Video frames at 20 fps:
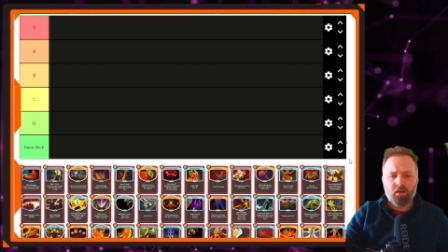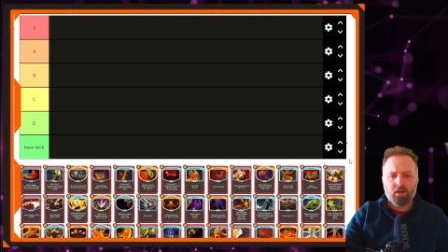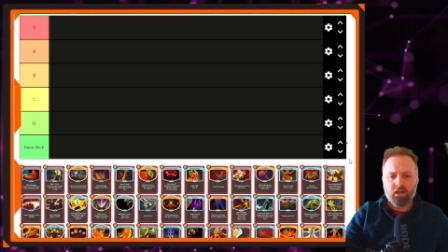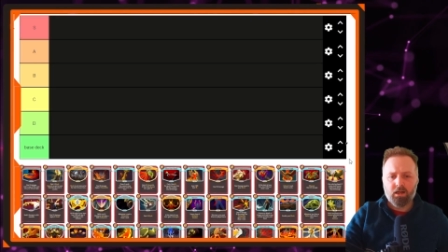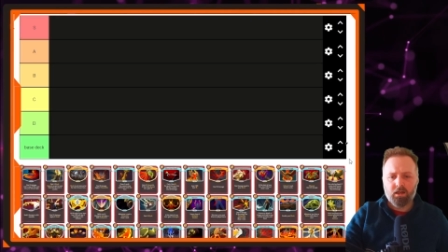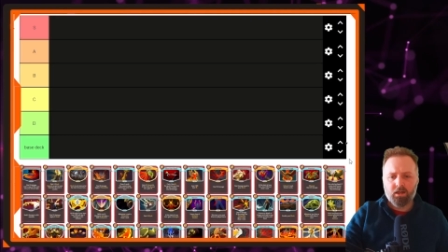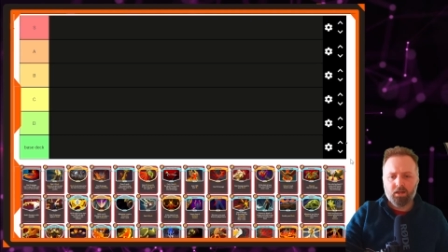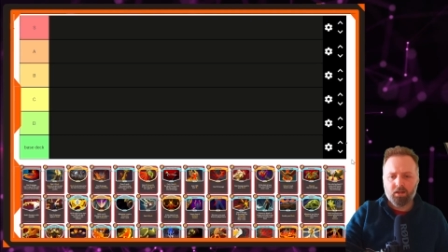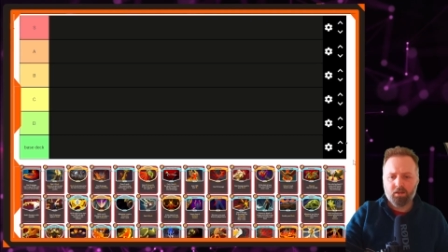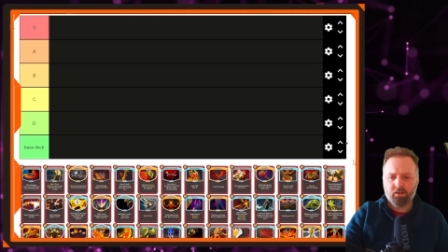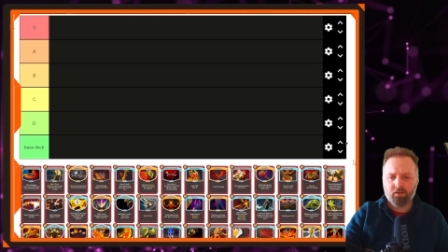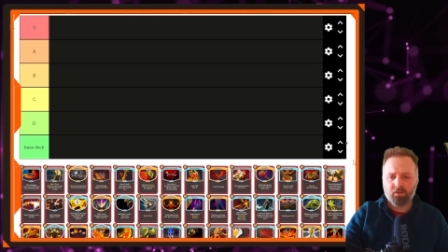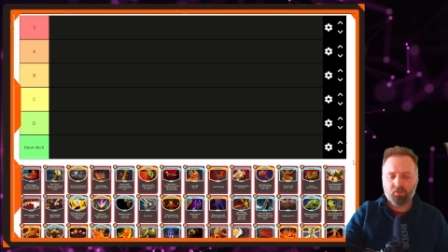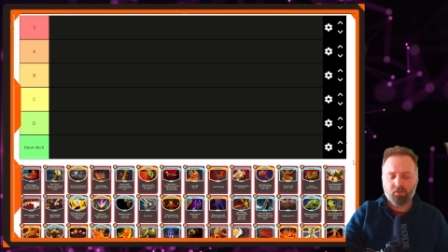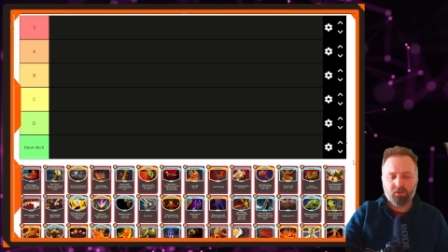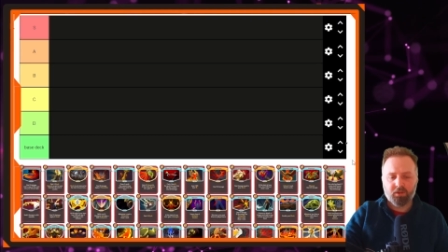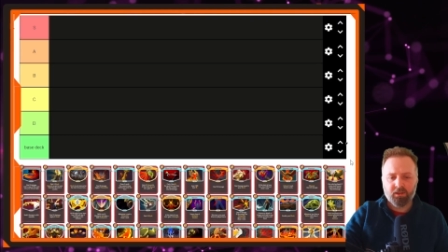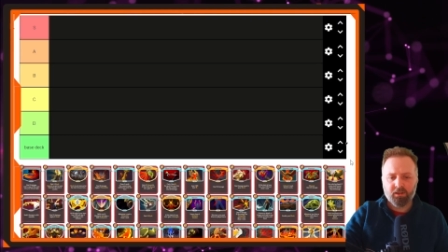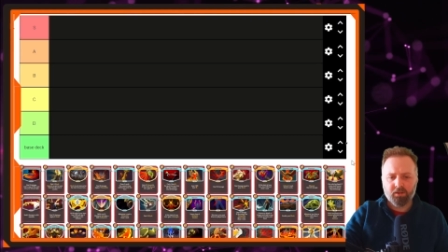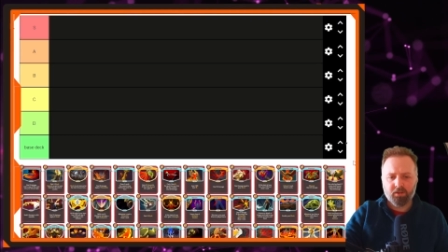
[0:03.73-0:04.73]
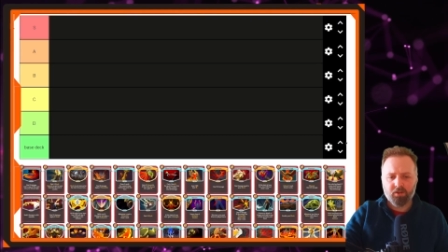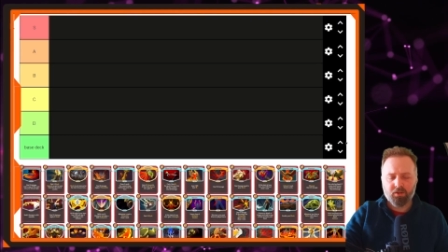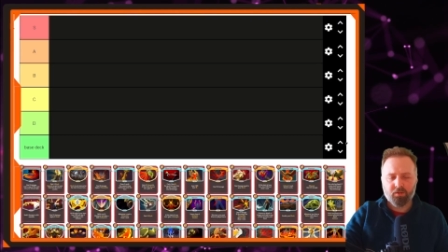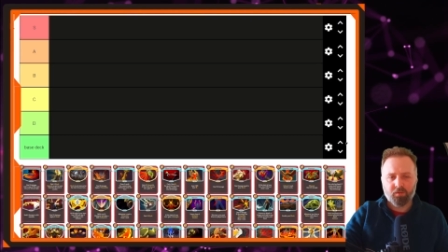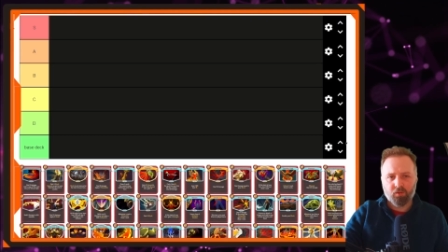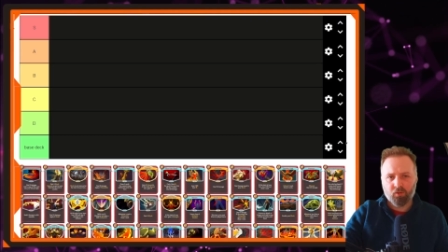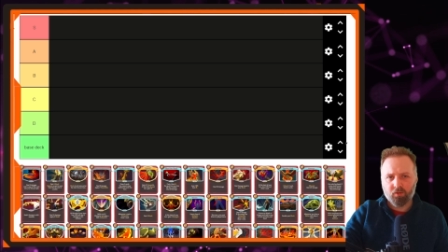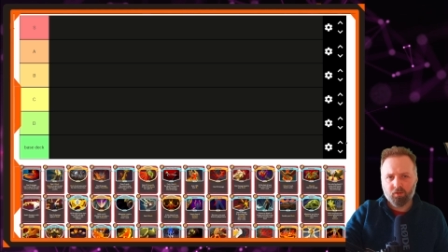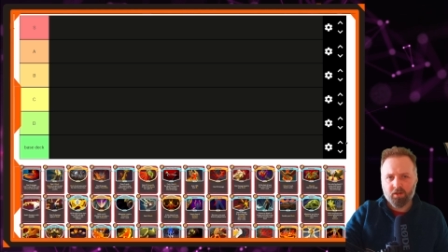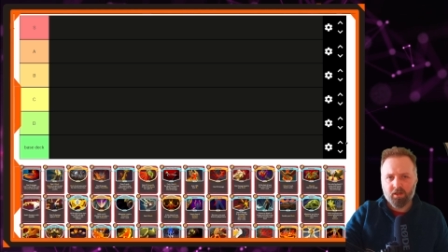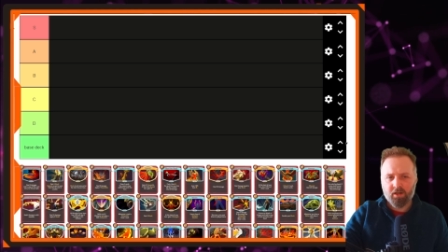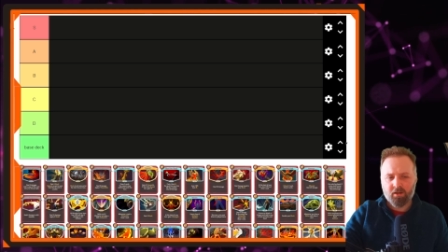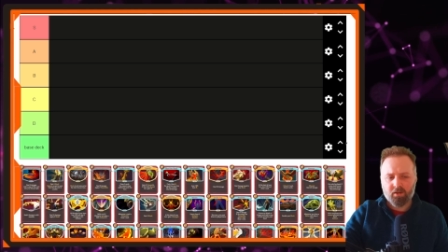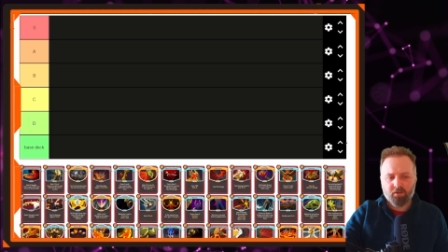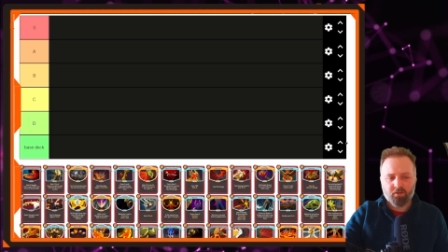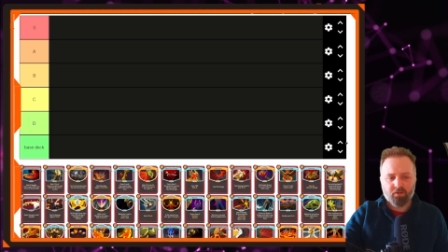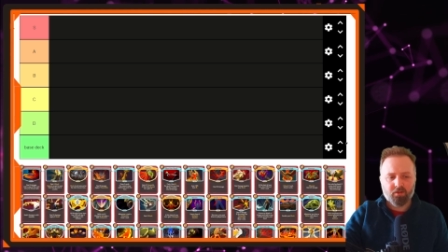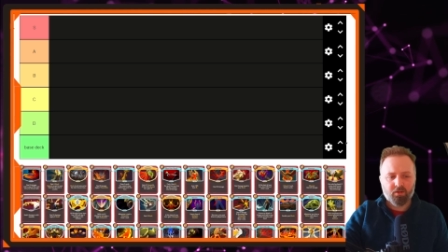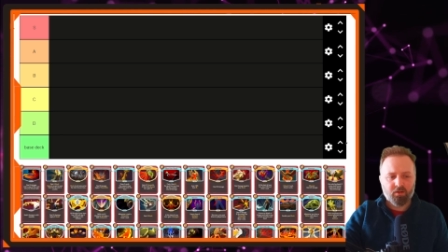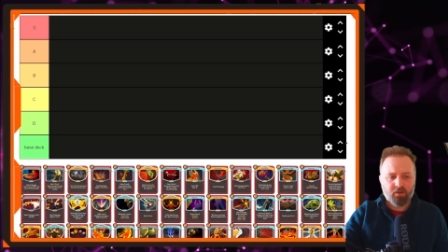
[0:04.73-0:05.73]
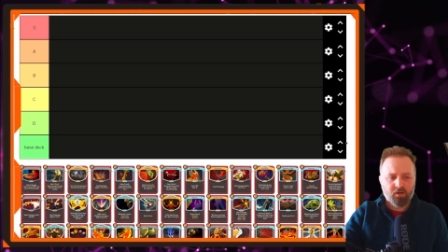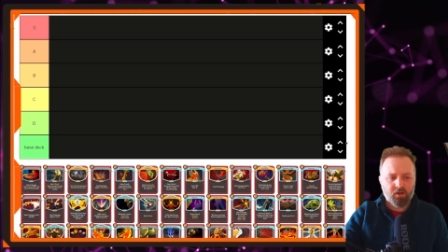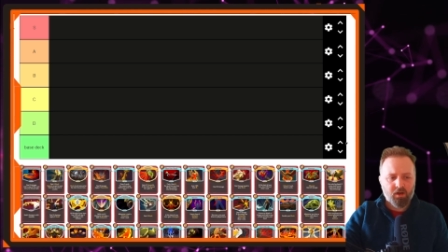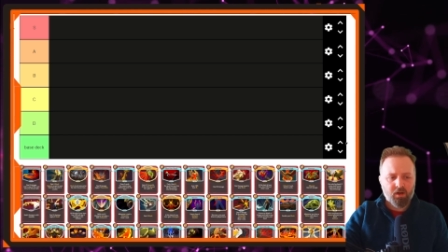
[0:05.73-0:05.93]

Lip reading: and do a tier list for all the cards.